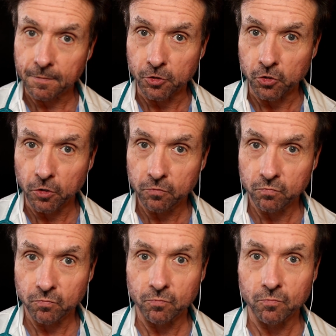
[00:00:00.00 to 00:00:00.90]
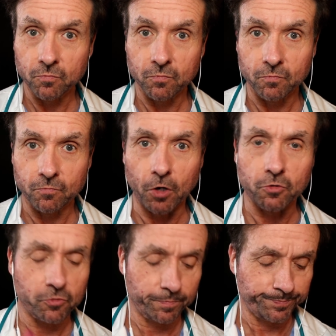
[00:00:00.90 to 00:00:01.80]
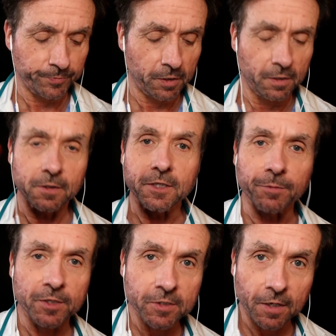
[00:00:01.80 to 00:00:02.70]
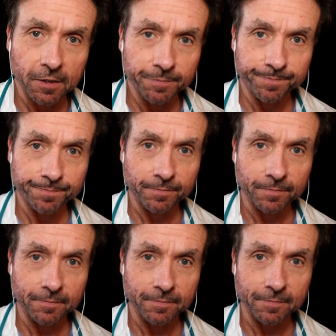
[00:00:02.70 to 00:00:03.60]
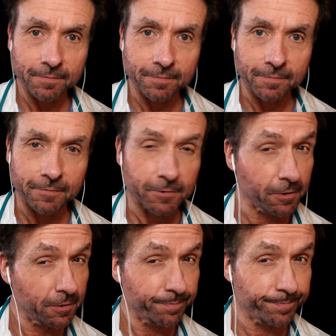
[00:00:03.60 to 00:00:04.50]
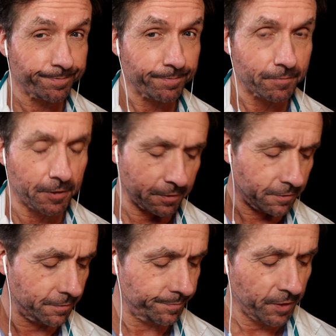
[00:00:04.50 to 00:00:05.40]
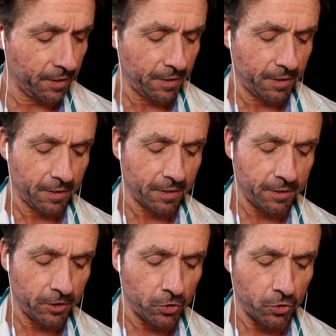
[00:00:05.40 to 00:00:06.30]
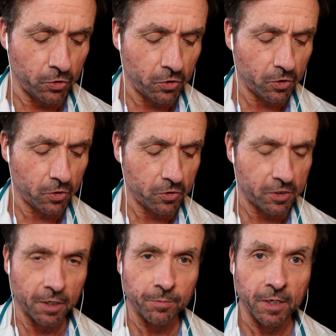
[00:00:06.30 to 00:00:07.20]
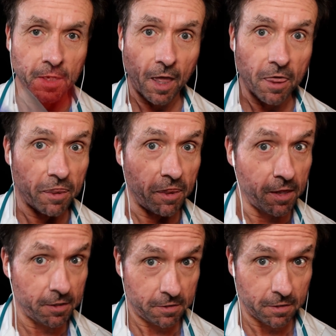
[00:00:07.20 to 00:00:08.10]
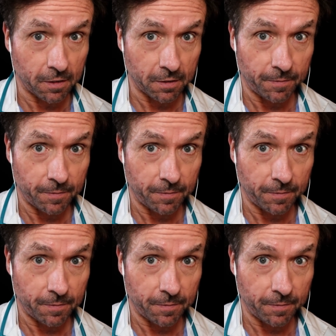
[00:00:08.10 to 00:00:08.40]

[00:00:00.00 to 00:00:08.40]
You sure? Yes. Tell me this colour. Sure? Yes. Can you tell me this colour?